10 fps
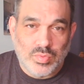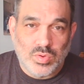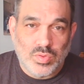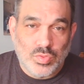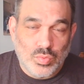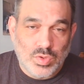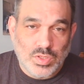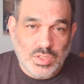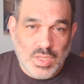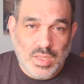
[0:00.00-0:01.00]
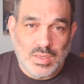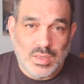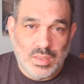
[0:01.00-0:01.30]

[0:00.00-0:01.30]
through the Son,